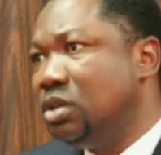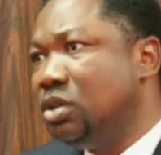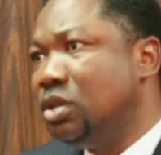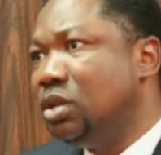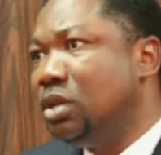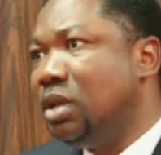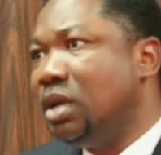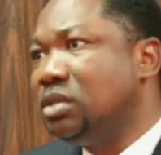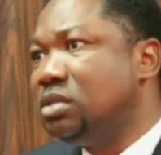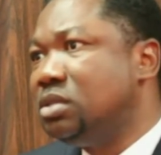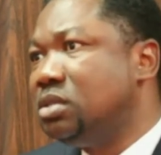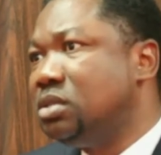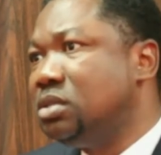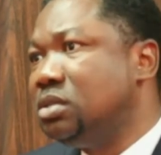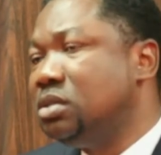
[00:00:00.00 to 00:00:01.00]

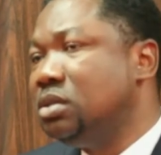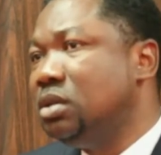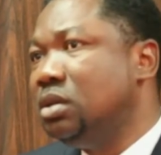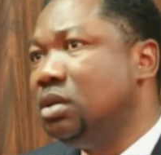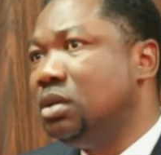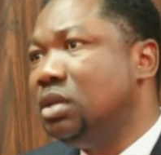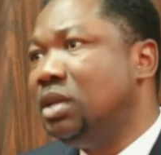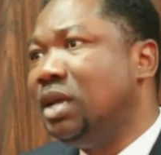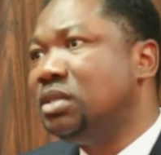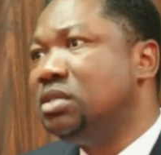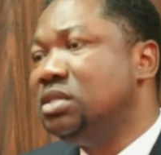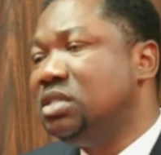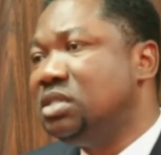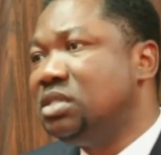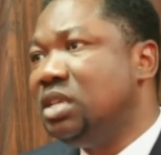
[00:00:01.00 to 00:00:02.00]
that's, that
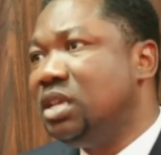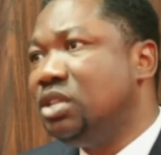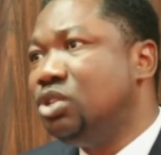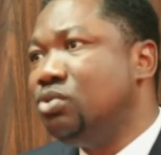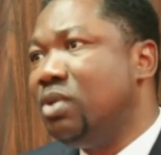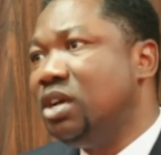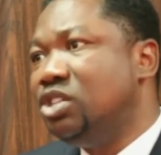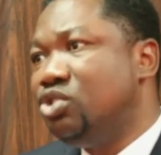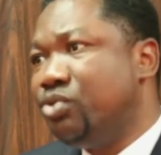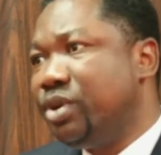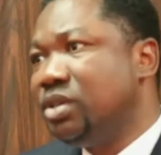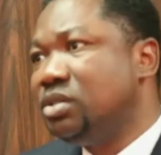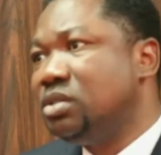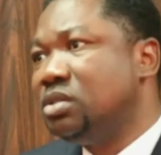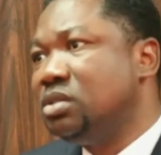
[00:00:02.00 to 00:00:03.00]
seek to
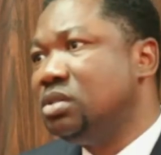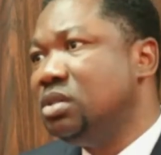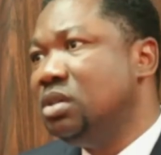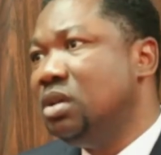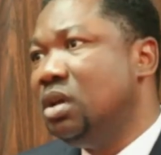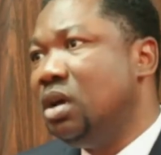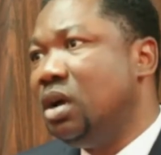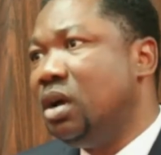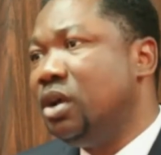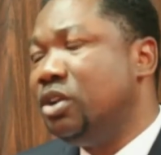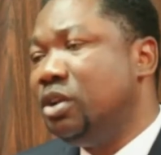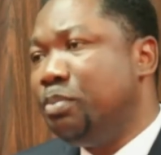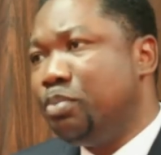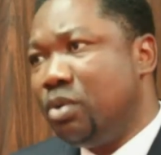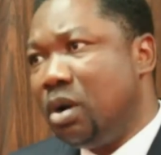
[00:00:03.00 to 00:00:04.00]
address uh, the
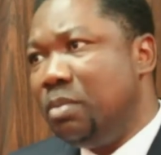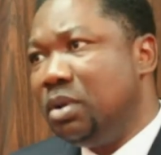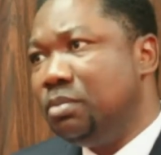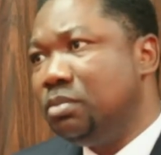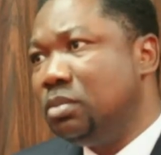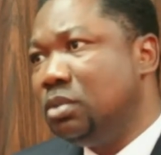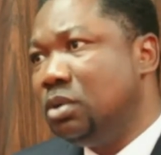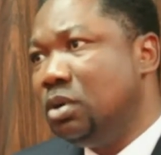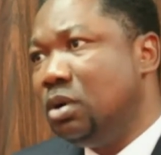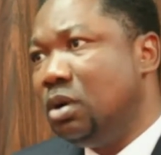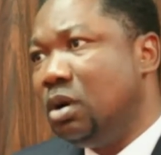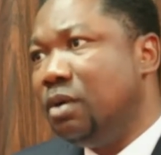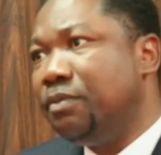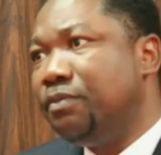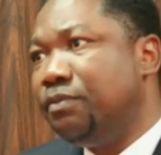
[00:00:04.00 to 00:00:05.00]
problem
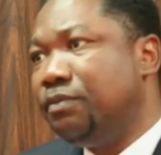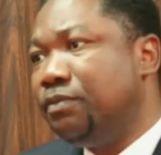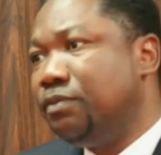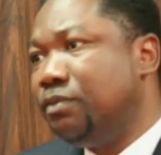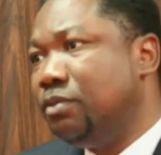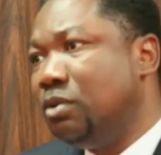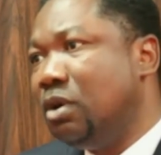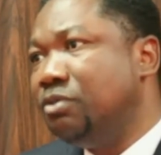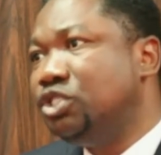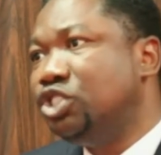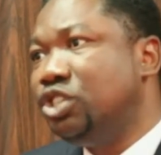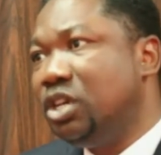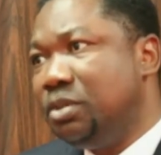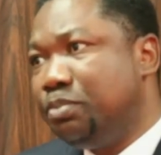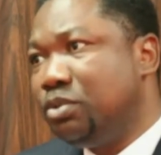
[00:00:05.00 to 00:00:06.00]
of, of
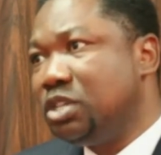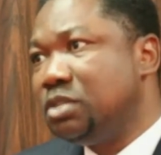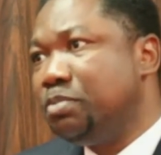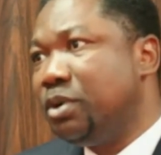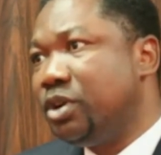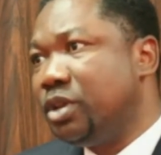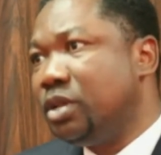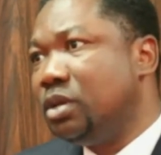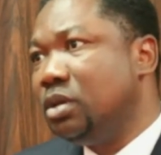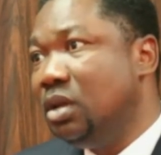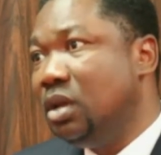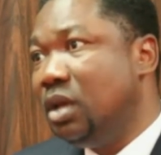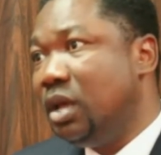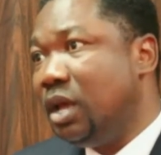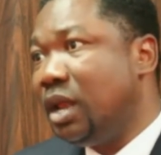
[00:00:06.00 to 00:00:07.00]
shared prosperity.
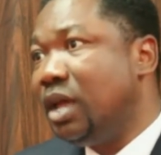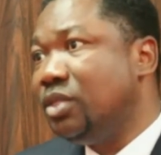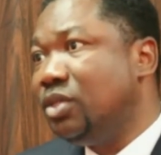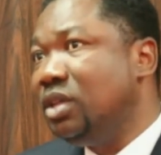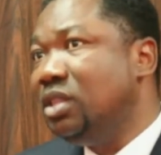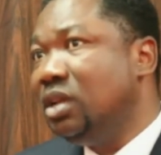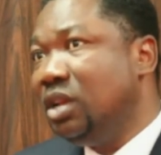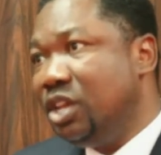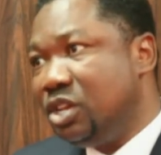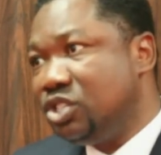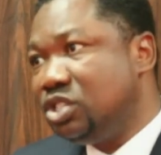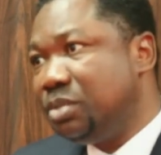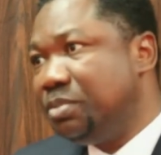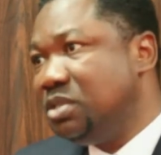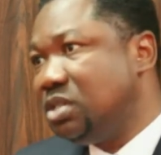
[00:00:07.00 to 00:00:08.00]
And I think the
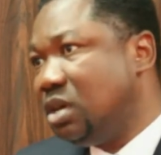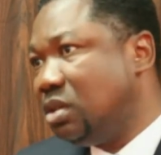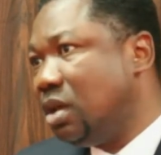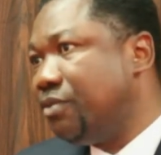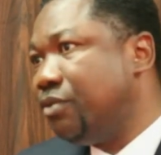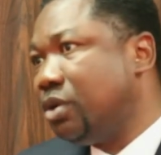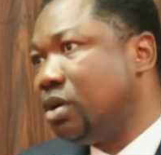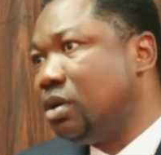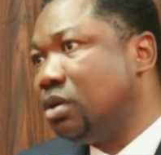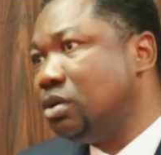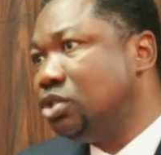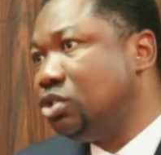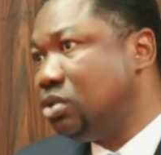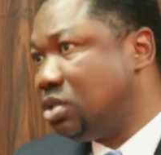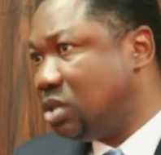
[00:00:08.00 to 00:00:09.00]
leadership in South Africa
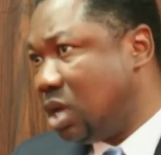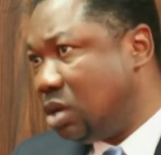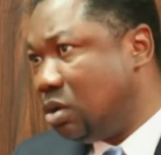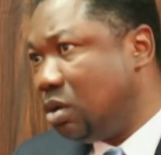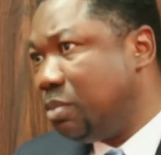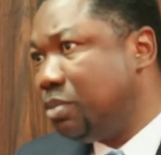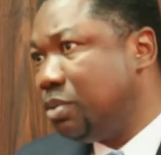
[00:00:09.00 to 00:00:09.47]
should stand up